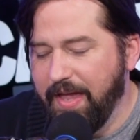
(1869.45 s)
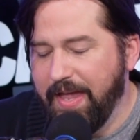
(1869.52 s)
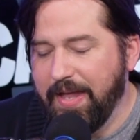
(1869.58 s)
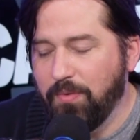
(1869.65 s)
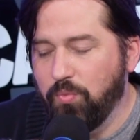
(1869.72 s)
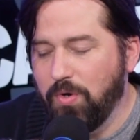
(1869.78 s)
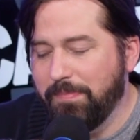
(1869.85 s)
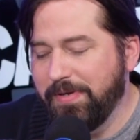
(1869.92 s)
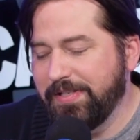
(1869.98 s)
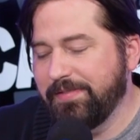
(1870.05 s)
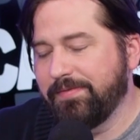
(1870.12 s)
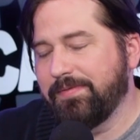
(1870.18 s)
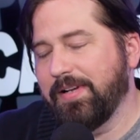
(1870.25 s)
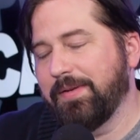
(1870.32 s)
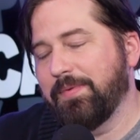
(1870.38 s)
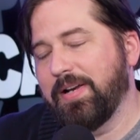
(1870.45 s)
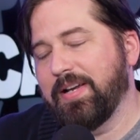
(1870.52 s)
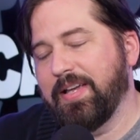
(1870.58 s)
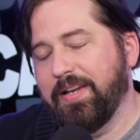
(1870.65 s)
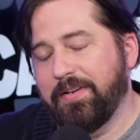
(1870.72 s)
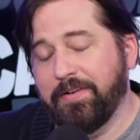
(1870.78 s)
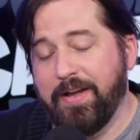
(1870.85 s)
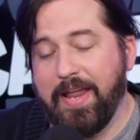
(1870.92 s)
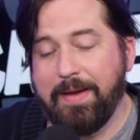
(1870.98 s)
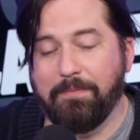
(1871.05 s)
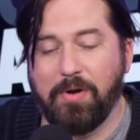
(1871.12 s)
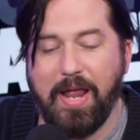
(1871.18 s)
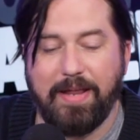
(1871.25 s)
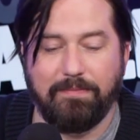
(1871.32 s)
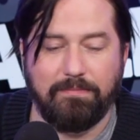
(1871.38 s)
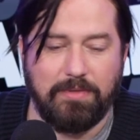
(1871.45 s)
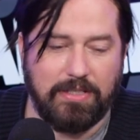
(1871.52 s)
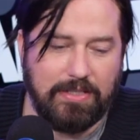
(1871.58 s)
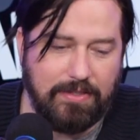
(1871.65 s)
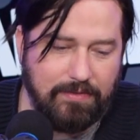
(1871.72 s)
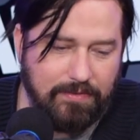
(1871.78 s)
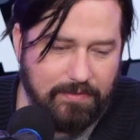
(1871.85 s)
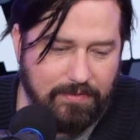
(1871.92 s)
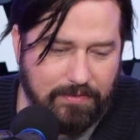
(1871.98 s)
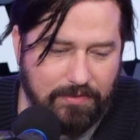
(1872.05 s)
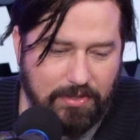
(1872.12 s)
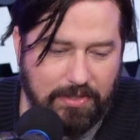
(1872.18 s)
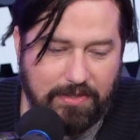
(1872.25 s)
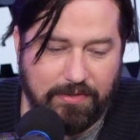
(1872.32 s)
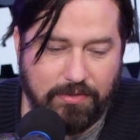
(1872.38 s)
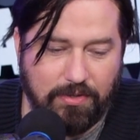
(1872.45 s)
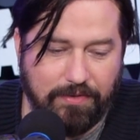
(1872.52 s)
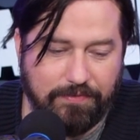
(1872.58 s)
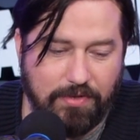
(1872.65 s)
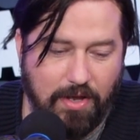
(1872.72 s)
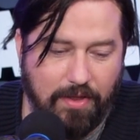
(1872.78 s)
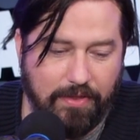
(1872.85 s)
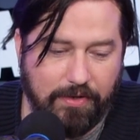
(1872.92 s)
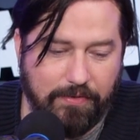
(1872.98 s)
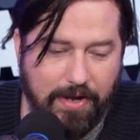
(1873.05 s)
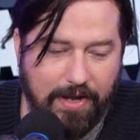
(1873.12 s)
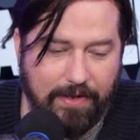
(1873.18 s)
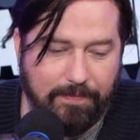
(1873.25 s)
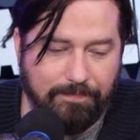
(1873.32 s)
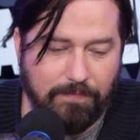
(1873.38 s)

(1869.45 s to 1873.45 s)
A woman, I want to get her name right because she deserves all the credit,